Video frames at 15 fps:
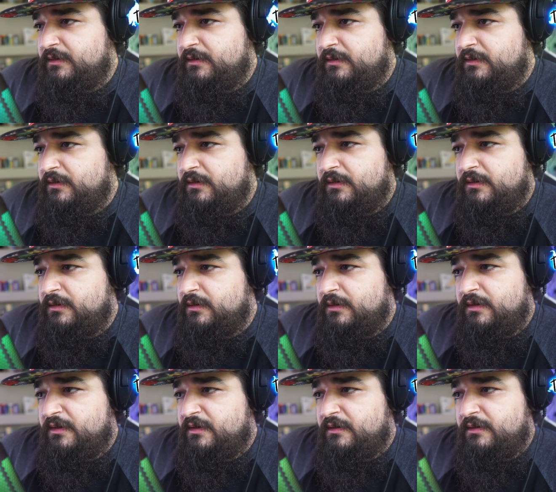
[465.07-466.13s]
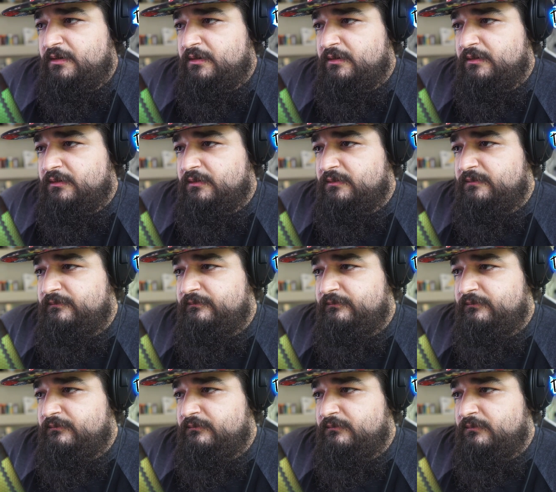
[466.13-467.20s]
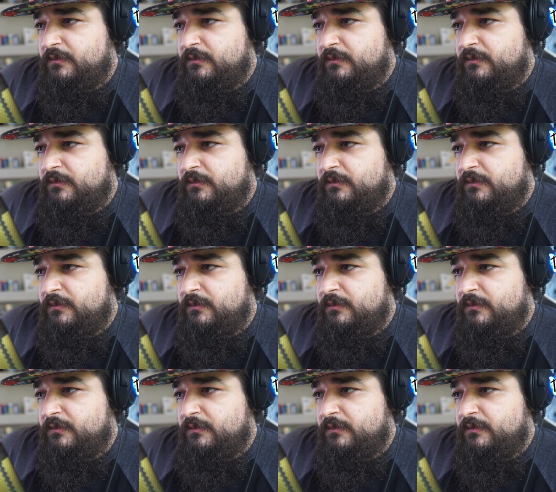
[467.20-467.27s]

(silence)